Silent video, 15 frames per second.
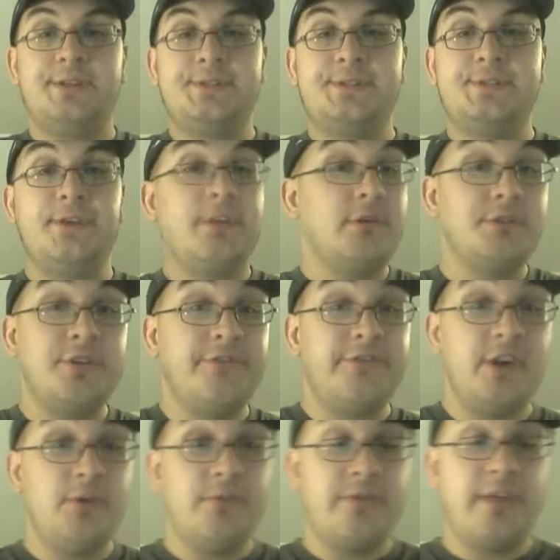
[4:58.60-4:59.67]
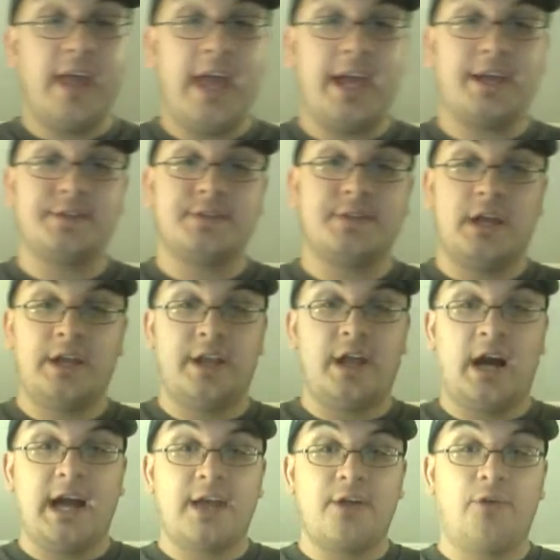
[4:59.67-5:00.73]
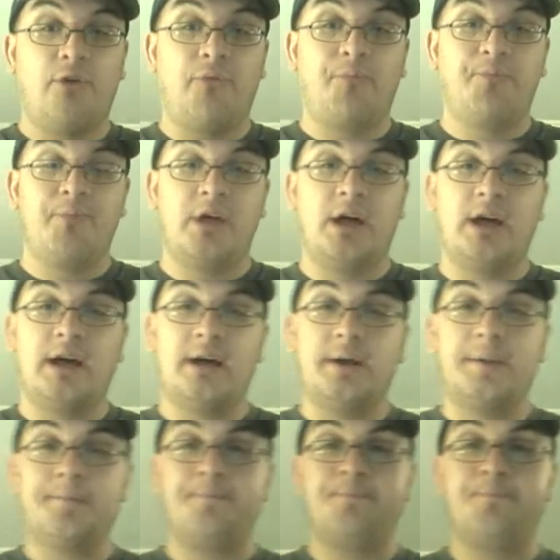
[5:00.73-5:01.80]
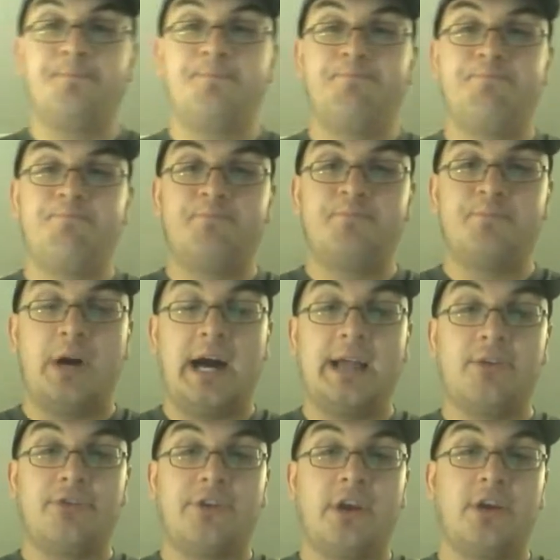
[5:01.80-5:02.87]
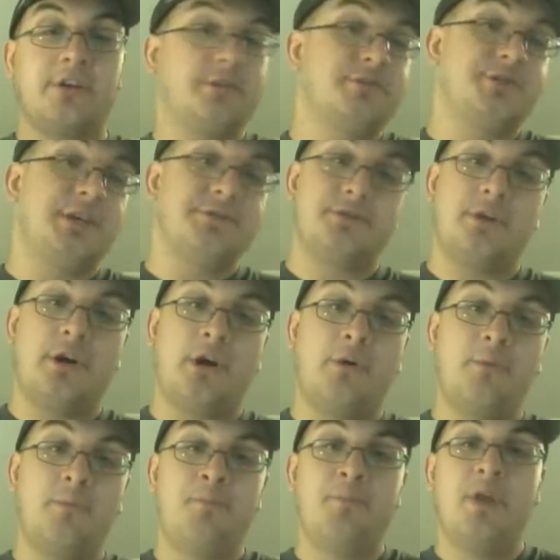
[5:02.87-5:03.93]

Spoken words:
So there's a few things, and Heigl Heigl's character says no.